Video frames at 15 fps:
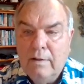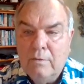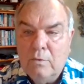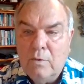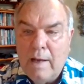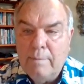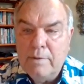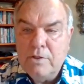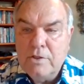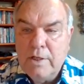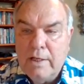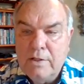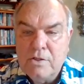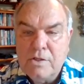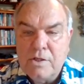rapid
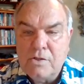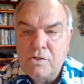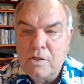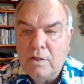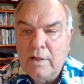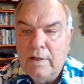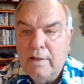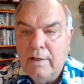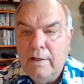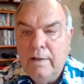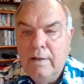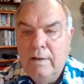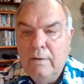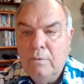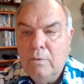changes in salinity
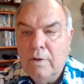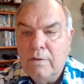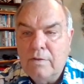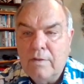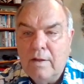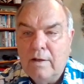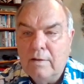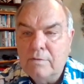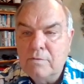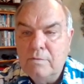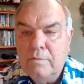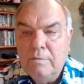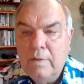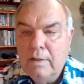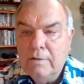with,
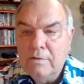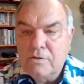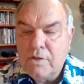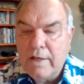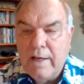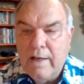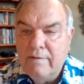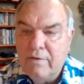say, a heavy